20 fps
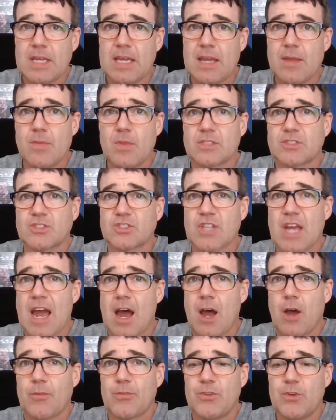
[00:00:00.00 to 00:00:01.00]
in the
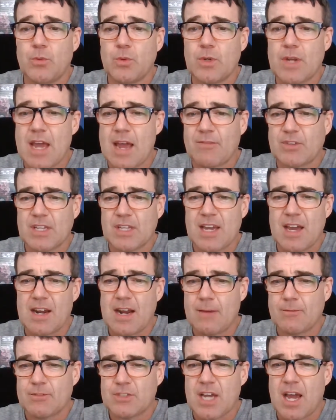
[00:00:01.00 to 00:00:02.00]
South you would have to kind
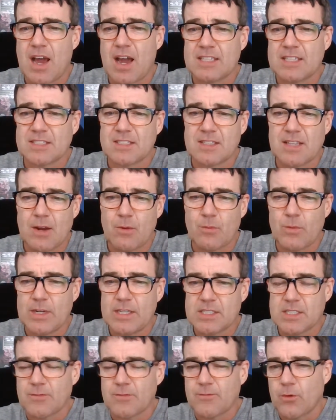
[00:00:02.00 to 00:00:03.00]
of have ties to that
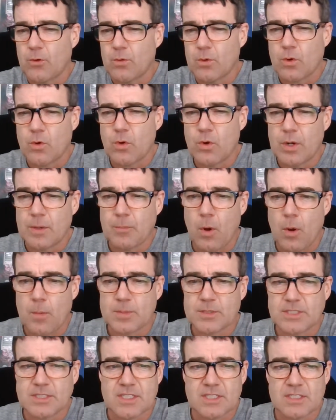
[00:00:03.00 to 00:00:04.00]
region for recruiting
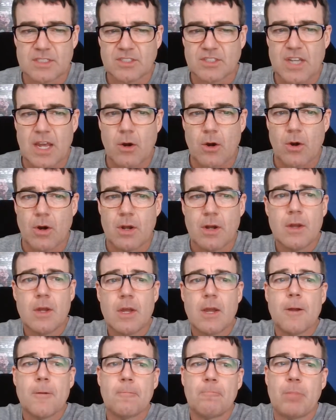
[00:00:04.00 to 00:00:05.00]
purposes, etc.
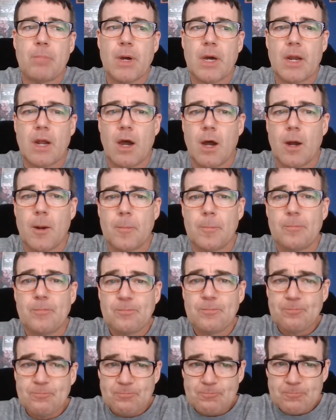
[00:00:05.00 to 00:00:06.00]
But
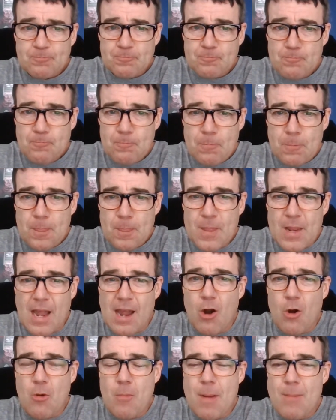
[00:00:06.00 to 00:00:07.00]

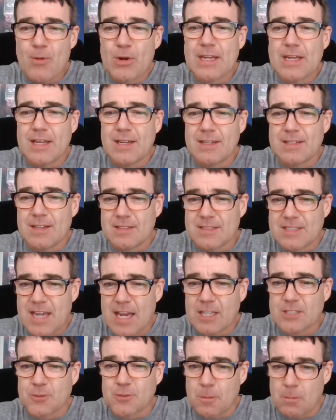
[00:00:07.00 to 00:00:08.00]
I remember getting a
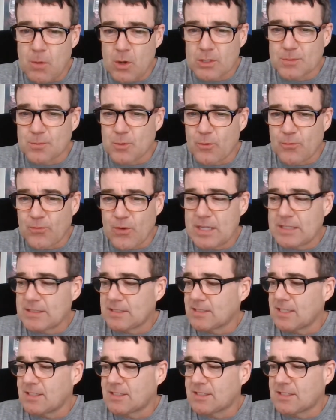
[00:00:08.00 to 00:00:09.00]
text from multiple
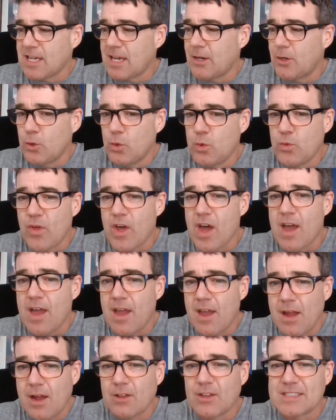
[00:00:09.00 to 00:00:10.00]
friends that said, "Who the
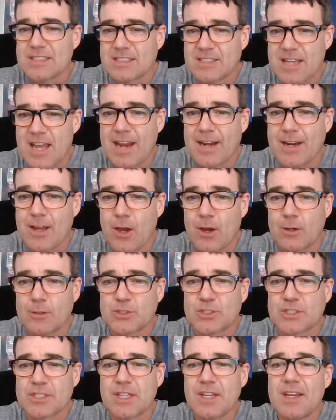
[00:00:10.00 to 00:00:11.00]
hell is Nate
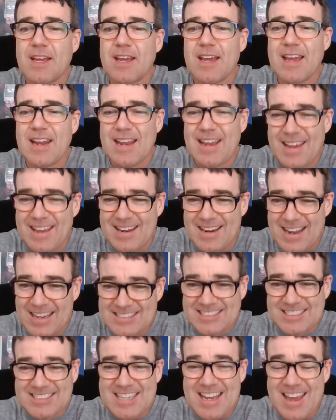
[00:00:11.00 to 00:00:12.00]
Oats?" And I
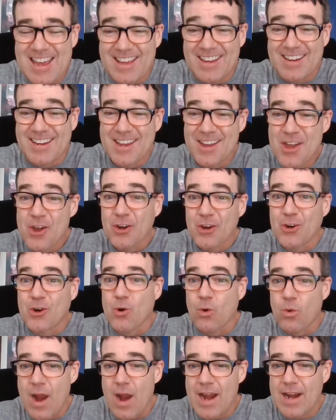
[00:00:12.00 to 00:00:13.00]
said,
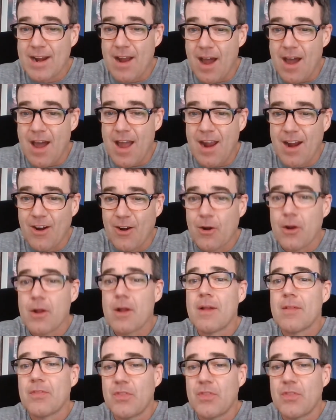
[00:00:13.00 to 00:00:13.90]
"Great hire.